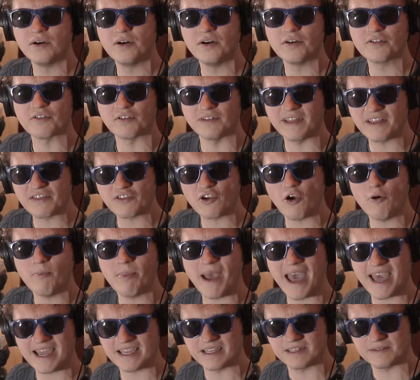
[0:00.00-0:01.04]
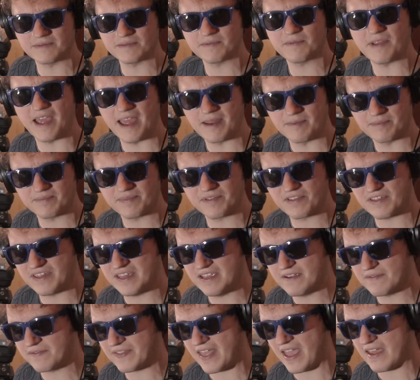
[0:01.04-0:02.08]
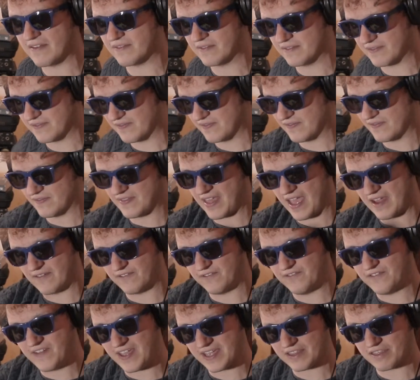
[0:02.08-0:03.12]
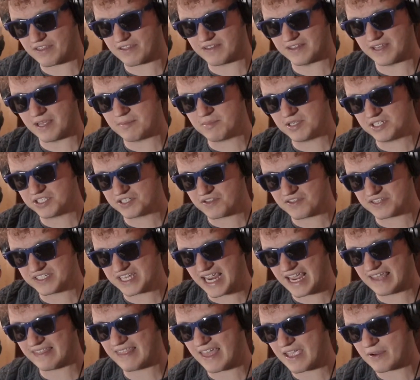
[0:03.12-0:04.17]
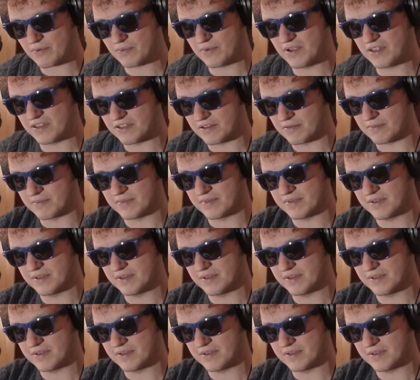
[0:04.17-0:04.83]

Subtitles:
So let's go back and see if that fits. Let me just take that rhythm.